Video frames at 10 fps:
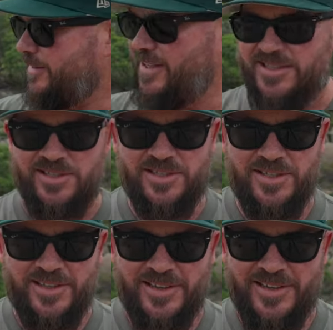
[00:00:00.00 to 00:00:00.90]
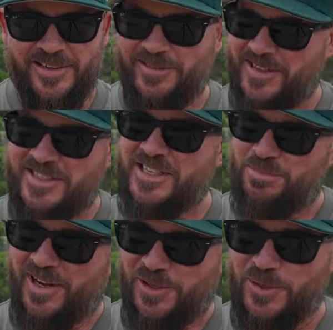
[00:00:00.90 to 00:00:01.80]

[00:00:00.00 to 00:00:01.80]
This thing's bloody